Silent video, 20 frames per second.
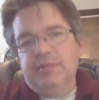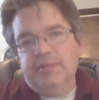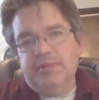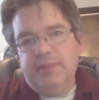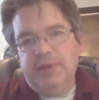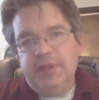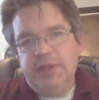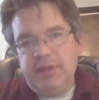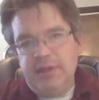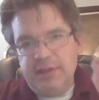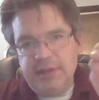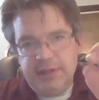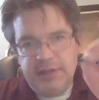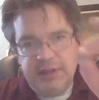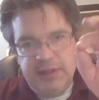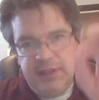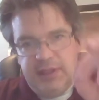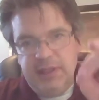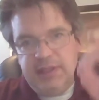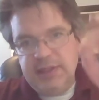because
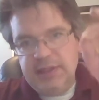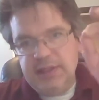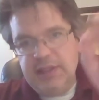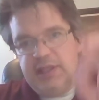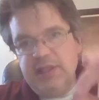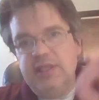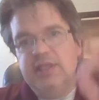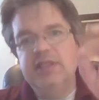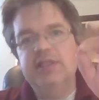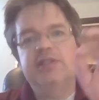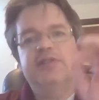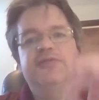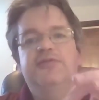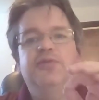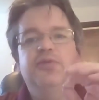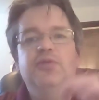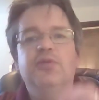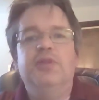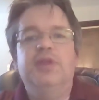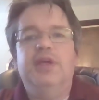this is
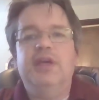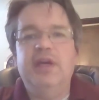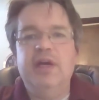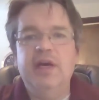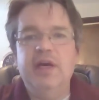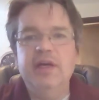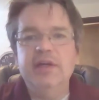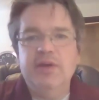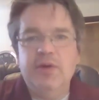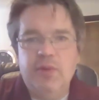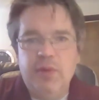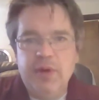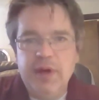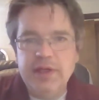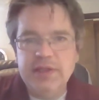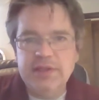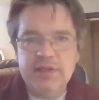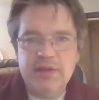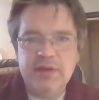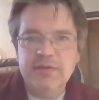for the
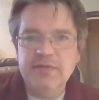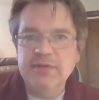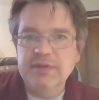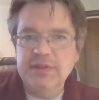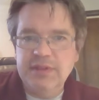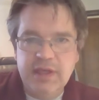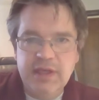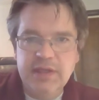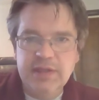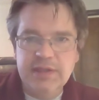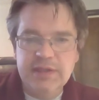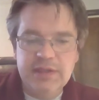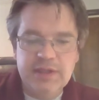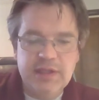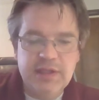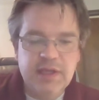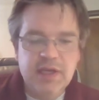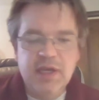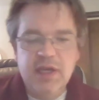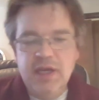conquest of
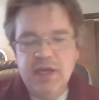Daisy